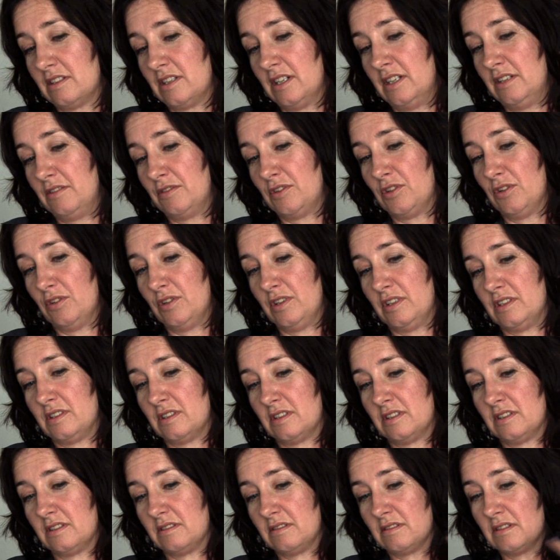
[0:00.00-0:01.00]
kind of got
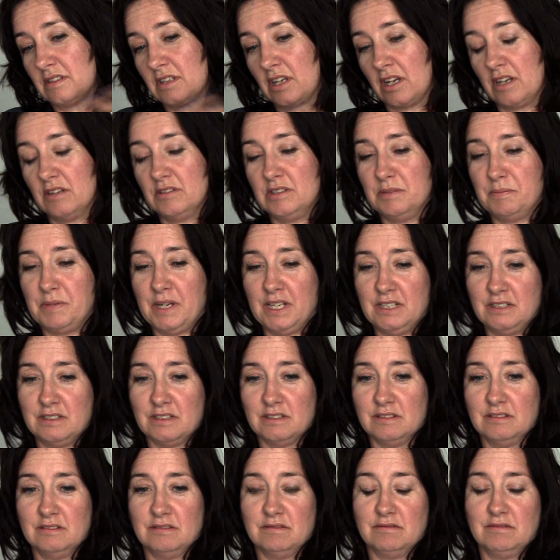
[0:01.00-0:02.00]
this
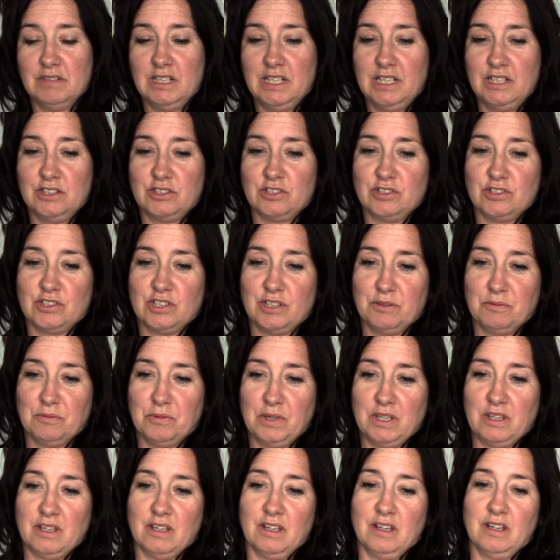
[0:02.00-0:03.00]
codependent relationship
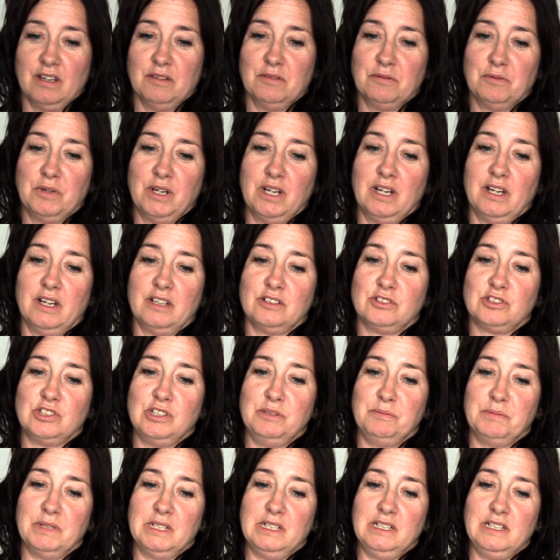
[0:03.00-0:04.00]
with her where
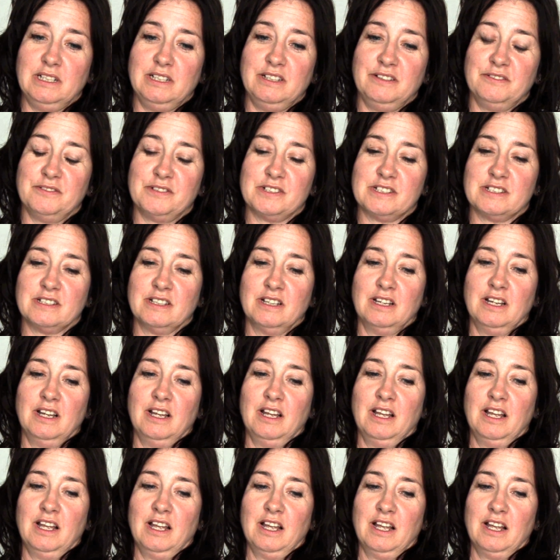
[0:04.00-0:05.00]
she believes
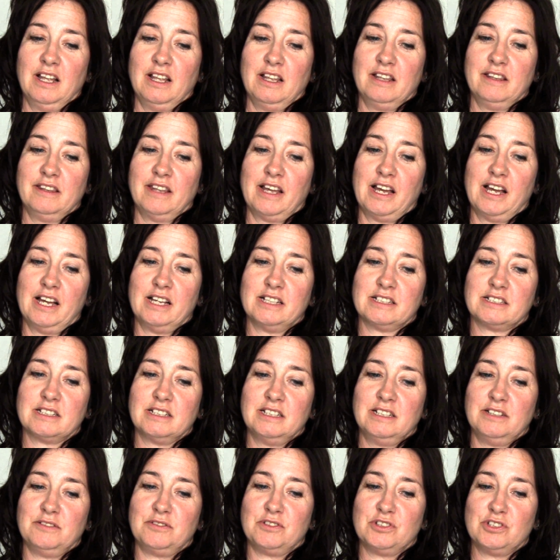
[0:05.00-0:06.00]
that
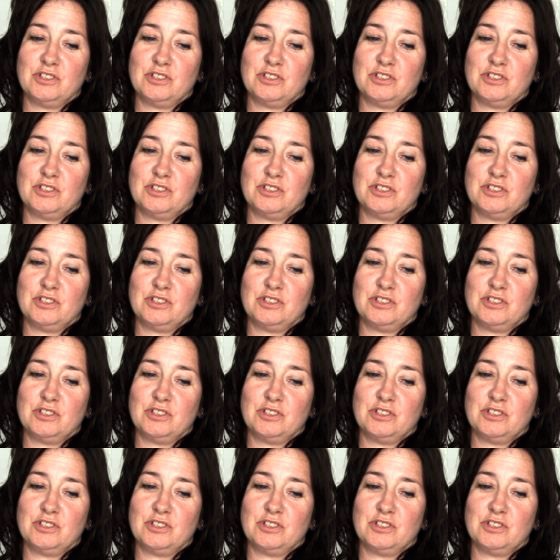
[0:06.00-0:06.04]
if